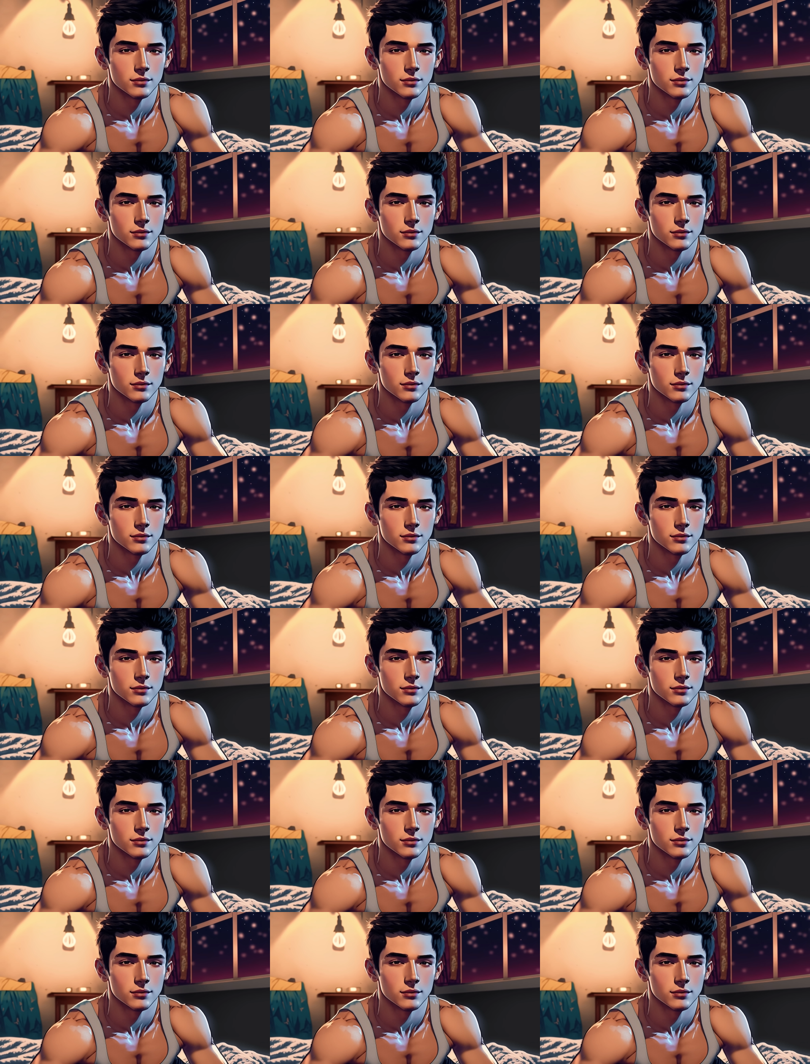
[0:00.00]

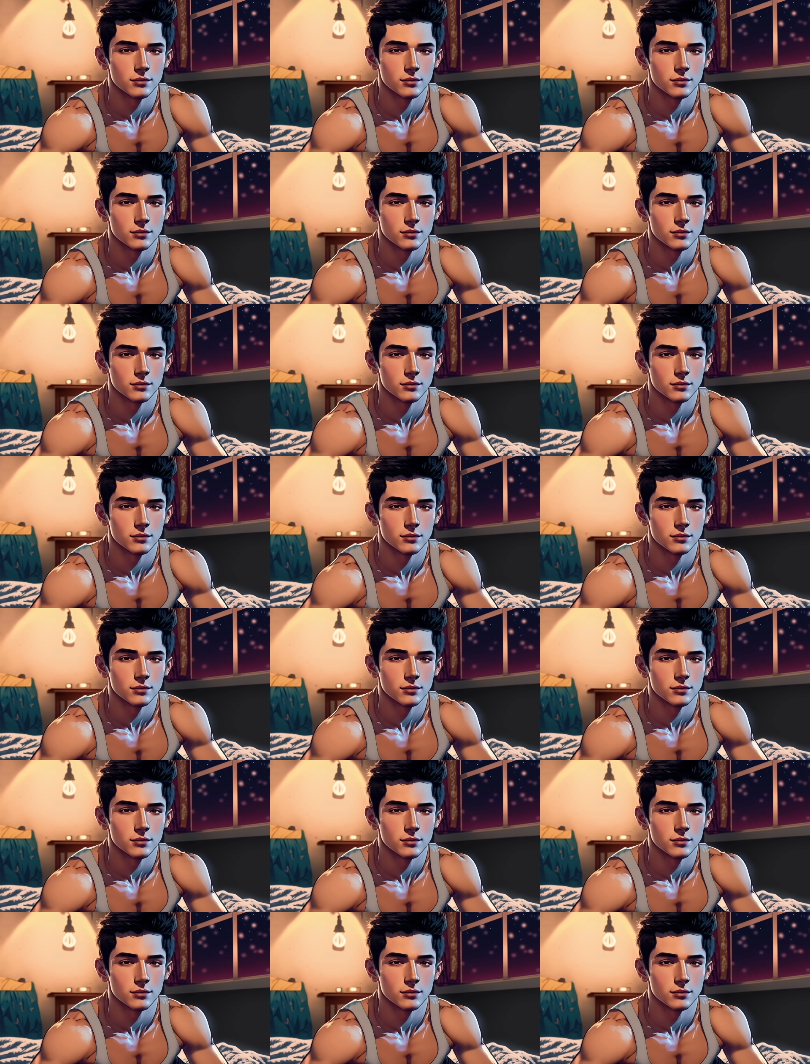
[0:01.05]

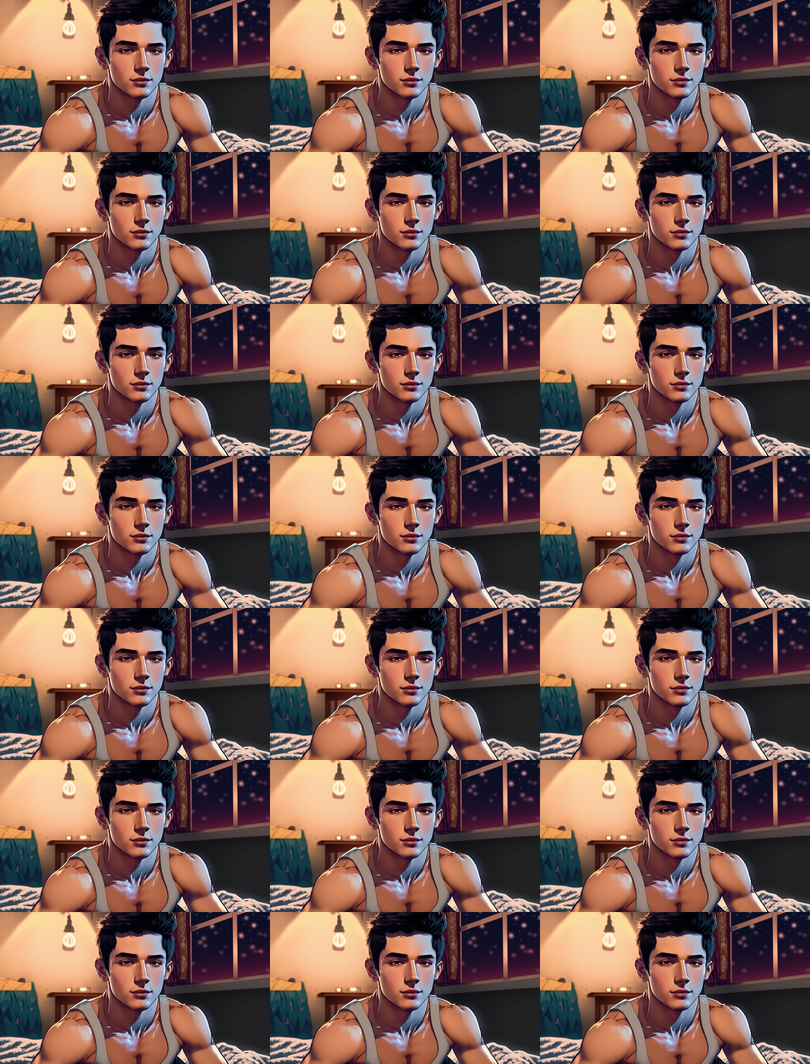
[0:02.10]
(no lip movement)